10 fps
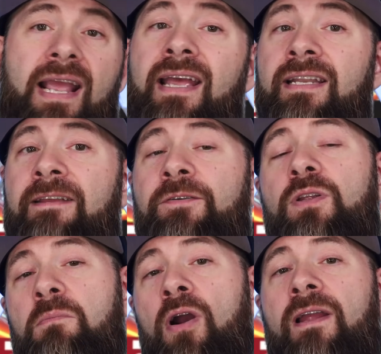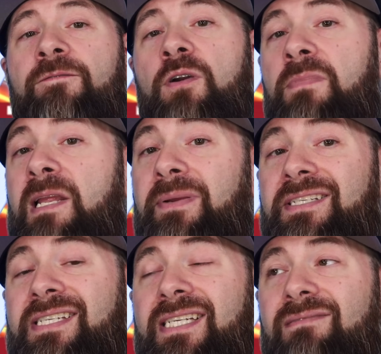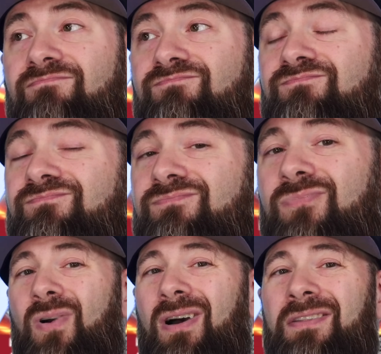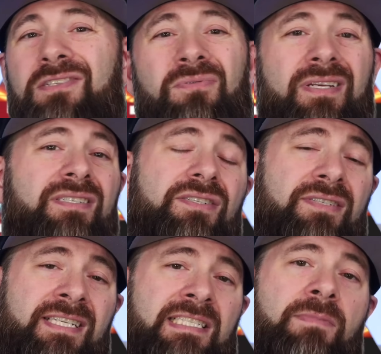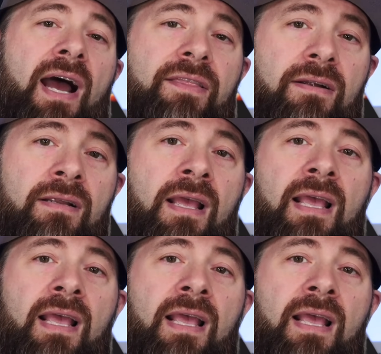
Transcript: And if you're in the market for a mini P C, well, this really isn't your system either.